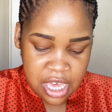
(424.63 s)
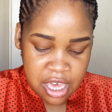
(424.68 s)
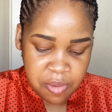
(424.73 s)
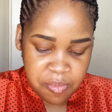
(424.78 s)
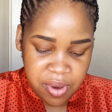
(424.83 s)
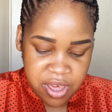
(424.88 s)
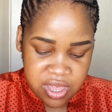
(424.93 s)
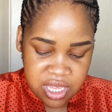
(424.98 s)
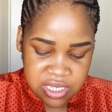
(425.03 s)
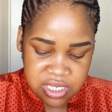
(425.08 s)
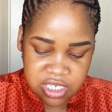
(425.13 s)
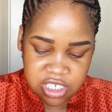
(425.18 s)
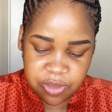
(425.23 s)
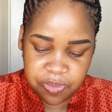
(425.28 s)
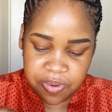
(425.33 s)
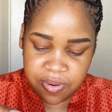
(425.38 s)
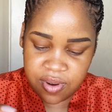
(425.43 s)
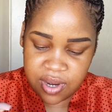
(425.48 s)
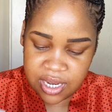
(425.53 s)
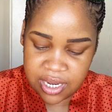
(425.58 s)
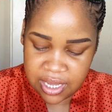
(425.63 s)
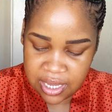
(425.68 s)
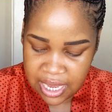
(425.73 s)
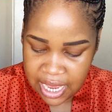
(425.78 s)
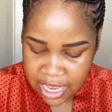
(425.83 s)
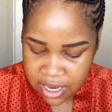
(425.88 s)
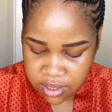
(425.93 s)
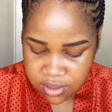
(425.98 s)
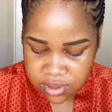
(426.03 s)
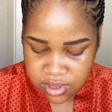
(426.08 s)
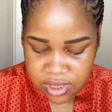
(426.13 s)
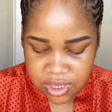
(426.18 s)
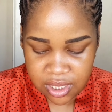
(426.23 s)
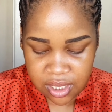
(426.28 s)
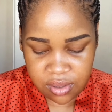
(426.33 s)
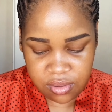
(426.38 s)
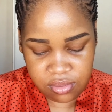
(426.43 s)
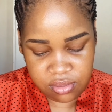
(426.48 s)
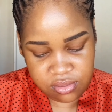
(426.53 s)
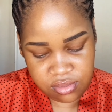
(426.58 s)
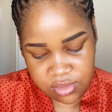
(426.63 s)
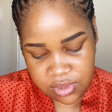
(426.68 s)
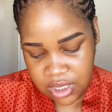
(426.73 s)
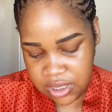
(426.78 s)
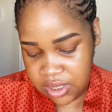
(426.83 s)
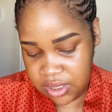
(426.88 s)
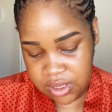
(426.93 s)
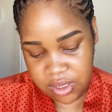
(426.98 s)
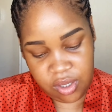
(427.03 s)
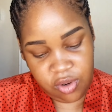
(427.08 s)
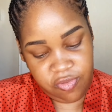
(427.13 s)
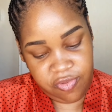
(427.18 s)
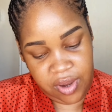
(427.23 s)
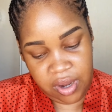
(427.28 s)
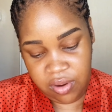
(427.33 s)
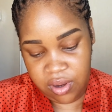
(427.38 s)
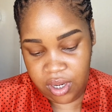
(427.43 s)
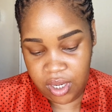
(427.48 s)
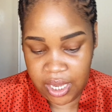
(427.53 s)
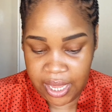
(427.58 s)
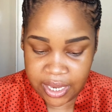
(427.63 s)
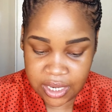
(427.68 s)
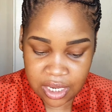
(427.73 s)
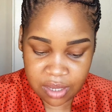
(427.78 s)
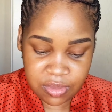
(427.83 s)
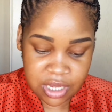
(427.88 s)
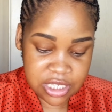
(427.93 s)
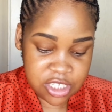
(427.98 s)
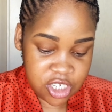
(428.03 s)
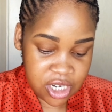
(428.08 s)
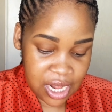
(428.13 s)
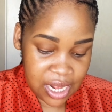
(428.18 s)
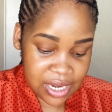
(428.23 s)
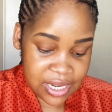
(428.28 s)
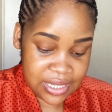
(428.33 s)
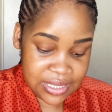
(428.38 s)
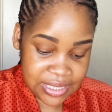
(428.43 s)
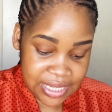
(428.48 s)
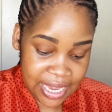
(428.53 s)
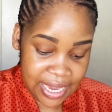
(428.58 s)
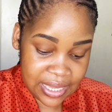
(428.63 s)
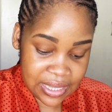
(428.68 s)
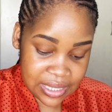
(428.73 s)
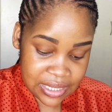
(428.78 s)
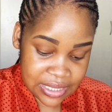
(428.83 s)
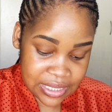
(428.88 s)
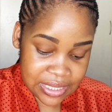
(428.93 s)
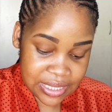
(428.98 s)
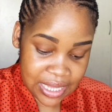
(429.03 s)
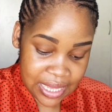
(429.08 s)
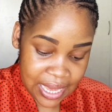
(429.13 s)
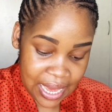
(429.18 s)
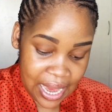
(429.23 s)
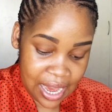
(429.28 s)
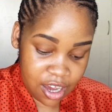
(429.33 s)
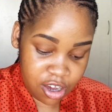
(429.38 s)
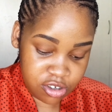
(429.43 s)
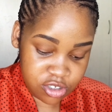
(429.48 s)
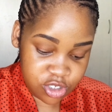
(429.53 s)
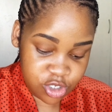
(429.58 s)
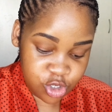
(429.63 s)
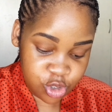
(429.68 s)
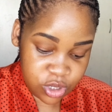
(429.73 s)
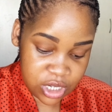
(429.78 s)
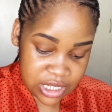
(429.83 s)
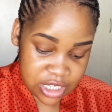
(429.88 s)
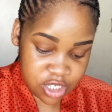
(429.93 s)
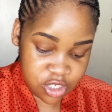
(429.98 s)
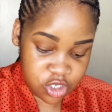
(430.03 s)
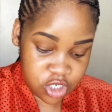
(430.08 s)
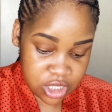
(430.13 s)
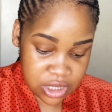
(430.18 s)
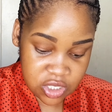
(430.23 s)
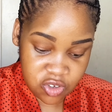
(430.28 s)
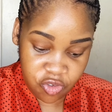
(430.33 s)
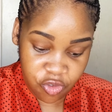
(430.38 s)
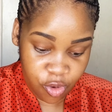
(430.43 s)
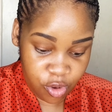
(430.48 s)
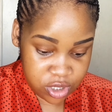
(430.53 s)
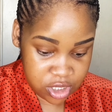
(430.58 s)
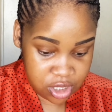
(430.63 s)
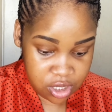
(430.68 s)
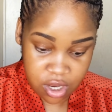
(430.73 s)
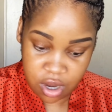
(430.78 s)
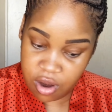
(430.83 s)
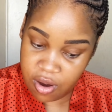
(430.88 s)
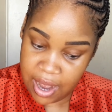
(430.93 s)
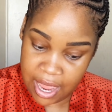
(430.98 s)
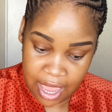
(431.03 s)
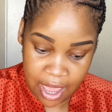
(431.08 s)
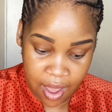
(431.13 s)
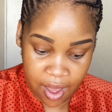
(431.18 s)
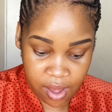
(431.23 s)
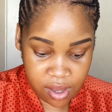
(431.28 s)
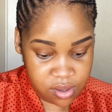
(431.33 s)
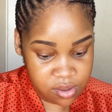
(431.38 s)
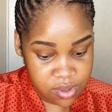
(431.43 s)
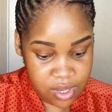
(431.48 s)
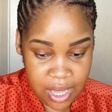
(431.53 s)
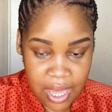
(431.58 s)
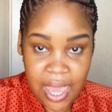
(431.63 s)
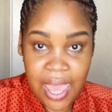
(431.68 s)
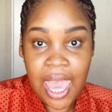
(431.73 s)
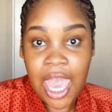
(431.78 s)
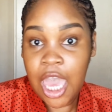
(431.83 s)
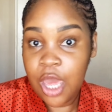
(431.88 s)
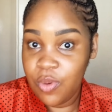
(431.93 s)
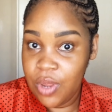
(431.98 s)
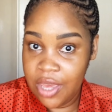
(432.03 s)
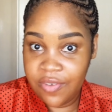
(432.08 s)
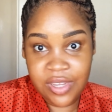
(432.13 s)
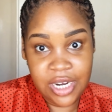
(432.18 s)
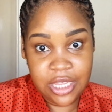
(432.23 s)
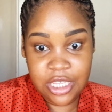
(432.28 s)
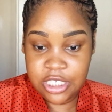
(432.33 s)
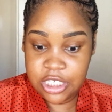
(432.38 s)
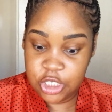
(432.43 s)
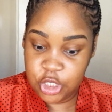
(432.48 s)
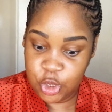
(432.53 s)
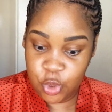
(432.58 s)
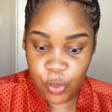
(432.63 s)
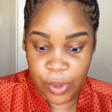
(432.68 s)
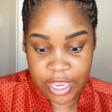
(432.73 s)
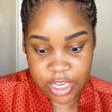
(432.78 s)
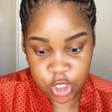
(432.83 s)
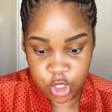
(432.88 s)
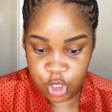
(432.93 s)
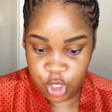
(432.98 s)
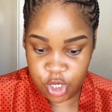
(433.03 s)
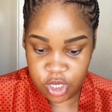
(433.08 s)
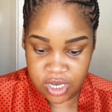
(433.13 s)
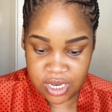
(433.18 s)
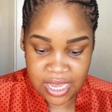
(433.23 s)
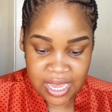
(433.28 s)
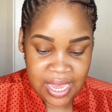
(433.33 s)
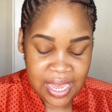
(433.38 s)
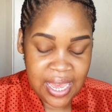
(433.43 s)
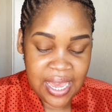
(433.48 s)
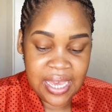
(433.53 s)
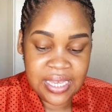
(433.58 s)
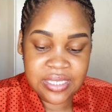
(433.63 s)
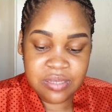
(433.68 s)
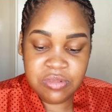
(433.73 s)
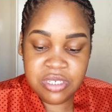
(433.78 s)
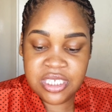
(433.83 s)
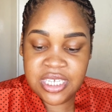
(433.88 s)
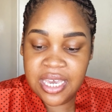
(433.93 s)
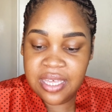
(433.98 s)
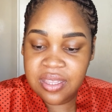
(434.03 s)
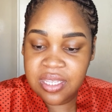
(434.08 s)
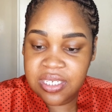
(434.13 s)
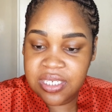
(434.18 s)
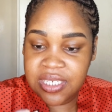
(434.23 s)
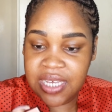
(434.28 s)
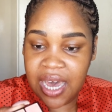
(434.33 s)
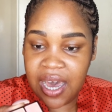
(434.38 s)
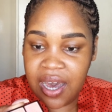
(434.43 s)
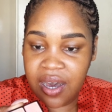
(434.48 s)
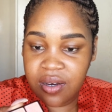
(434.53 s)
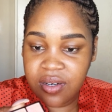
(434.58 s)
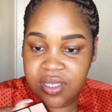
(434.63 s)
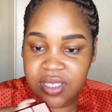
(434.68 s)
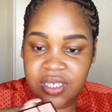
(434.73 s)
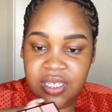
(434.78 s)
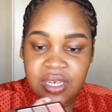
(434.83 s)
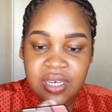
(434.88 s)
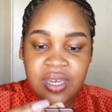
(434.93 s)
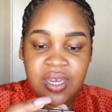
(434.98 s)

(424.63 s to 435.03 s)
But this is pretty. I don't see this is a very light. Let me actually take this thing out so it doesn't just fall to the ground and we have another situation. Let me take this out.